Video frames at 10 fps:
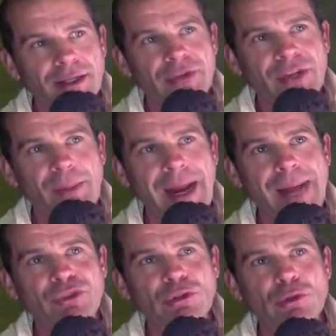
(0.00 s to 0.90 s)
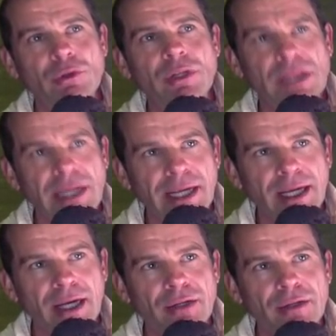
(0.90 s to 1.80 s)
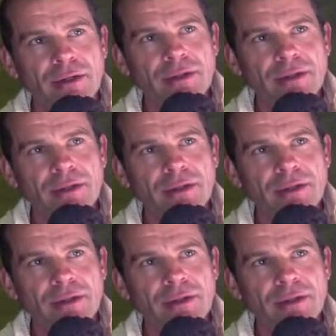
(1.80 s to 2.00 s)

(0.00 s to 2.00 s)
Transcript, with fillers: some absolute clown.